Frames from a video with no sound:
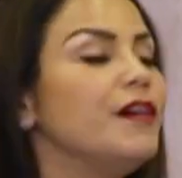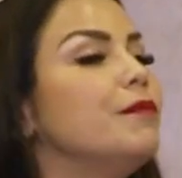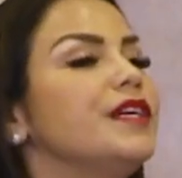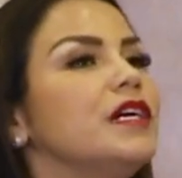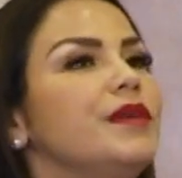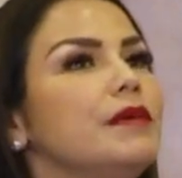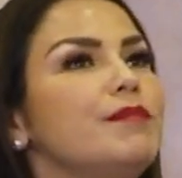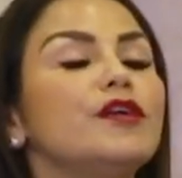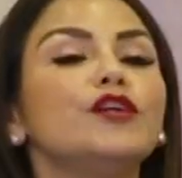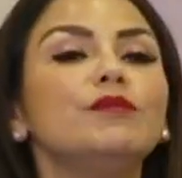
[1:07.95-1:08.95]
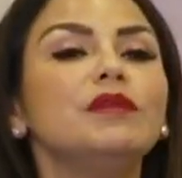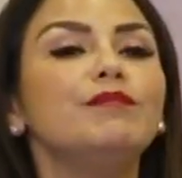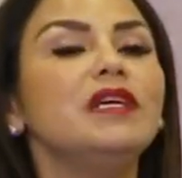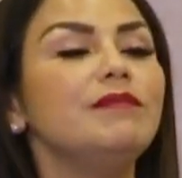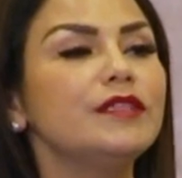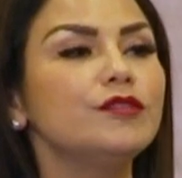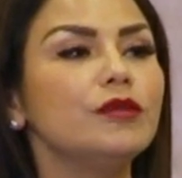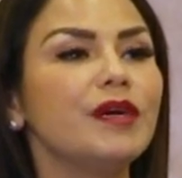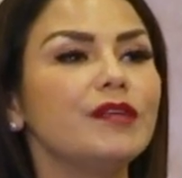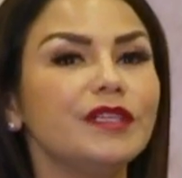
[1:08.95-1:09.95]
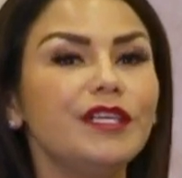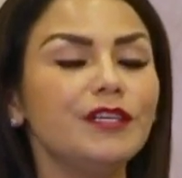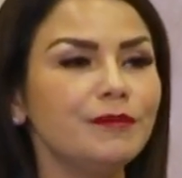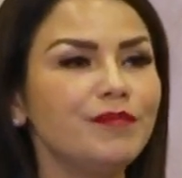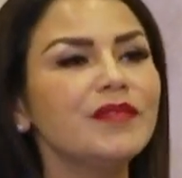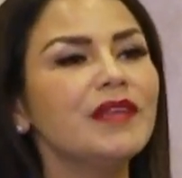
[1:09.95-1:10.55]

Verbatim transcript: How Becoming a Better Human Being Makes You a Better Leader.